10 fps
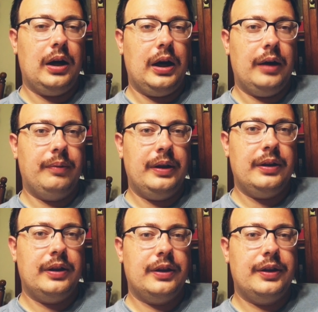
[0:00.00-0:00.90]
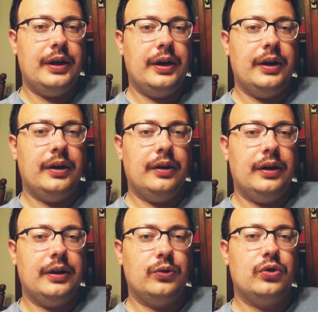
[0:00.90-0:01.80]
I went there
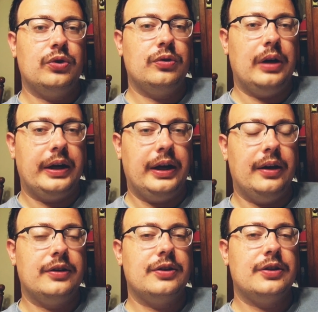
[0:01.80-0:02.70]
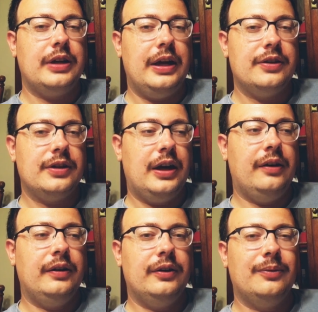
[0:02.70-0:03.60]
I got steak
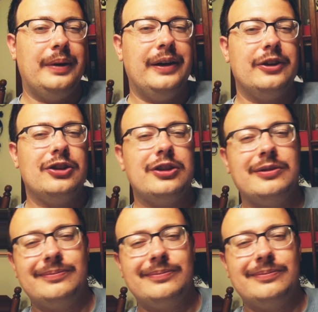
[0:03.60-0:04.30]
salad, which